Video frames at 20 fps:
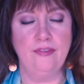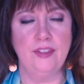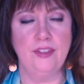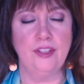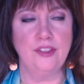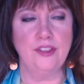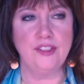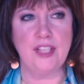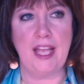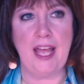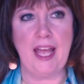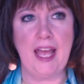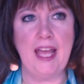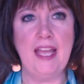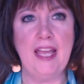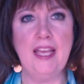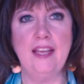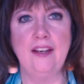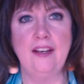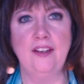there's
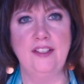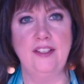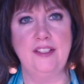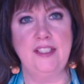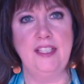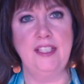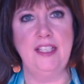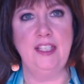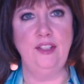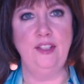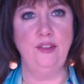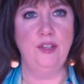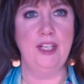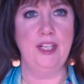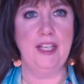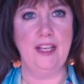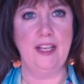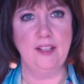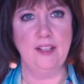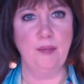A and a T you
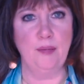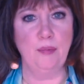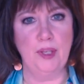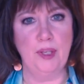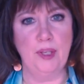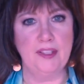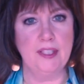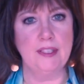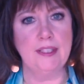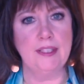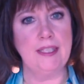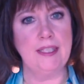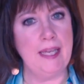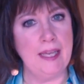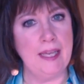can end up with at the